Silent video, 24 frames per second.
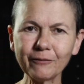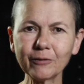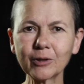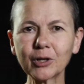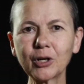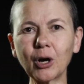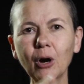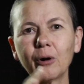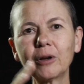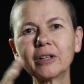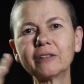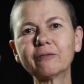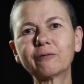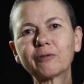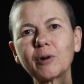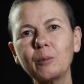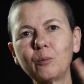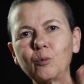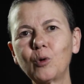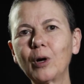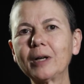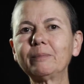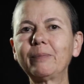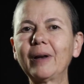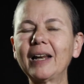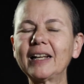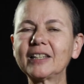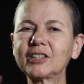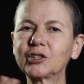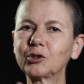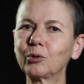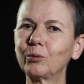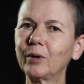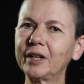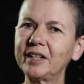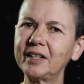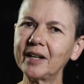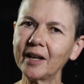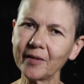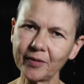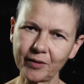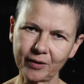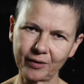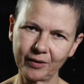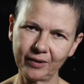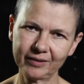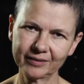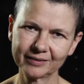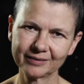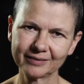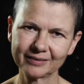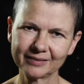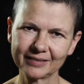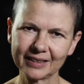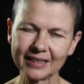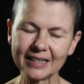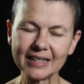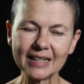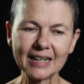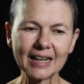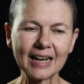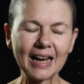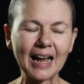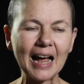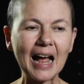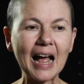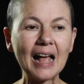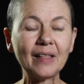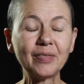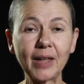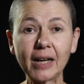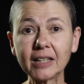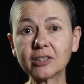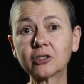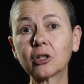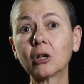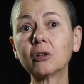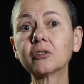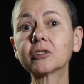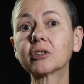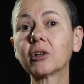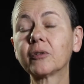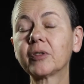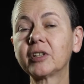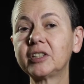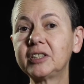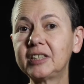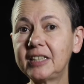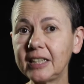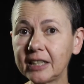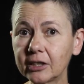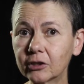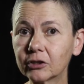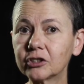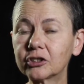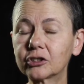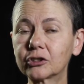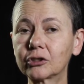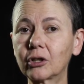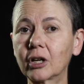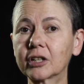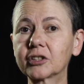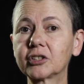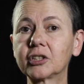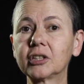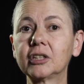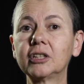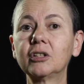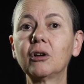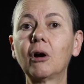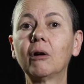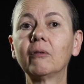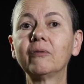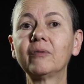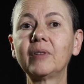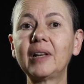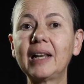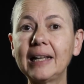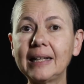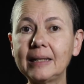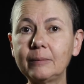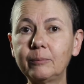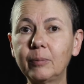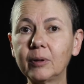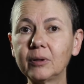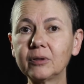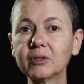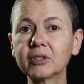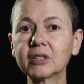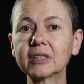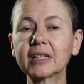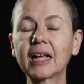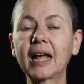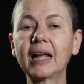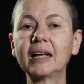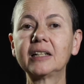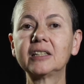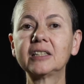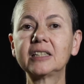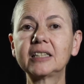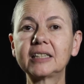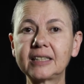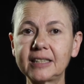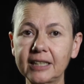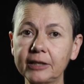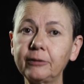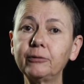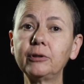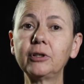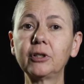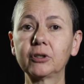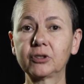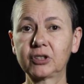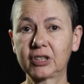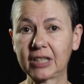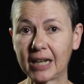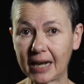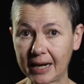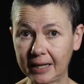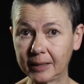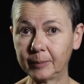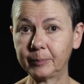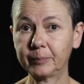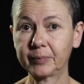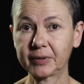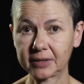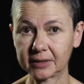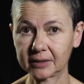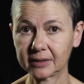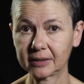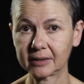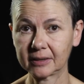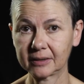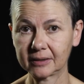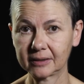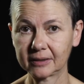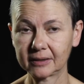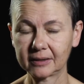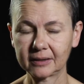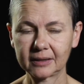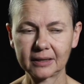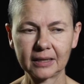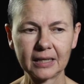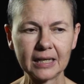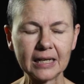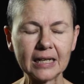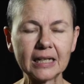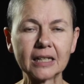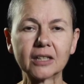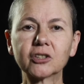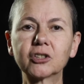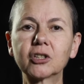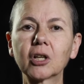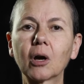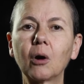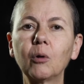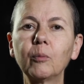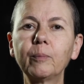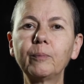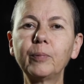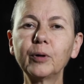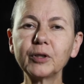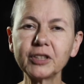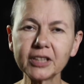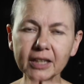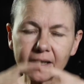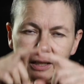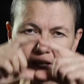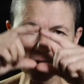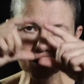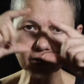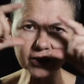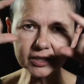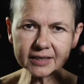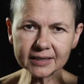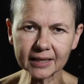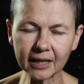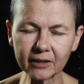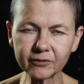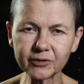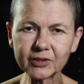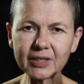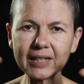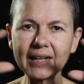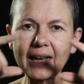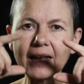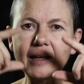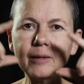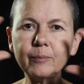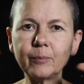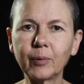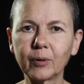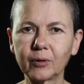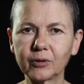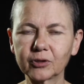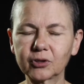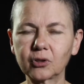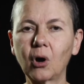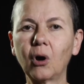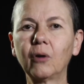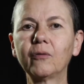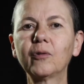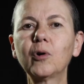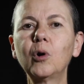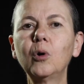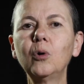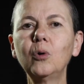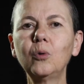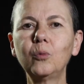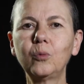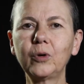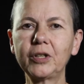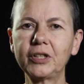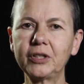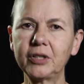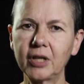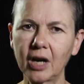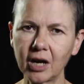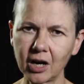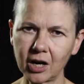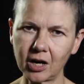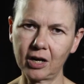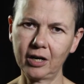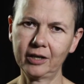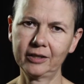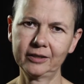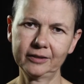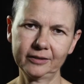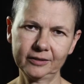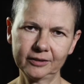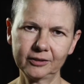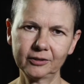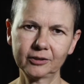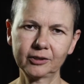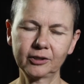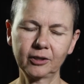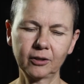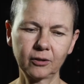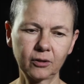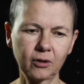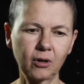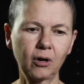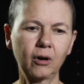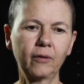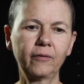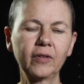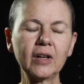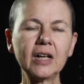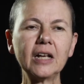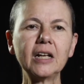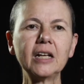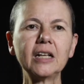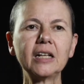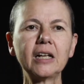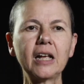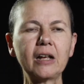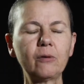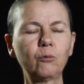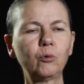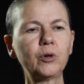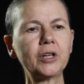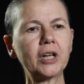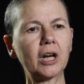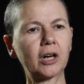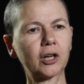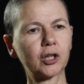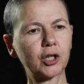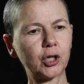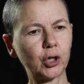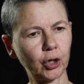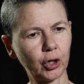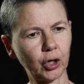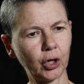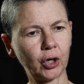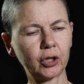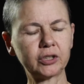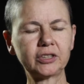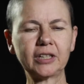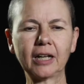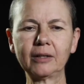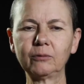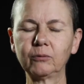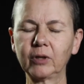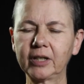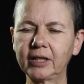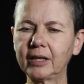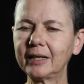going from one place to another. And that's also the deconstruction of labels and stereotypes. So putting ourselves labels of who we are, you know, of if we are good and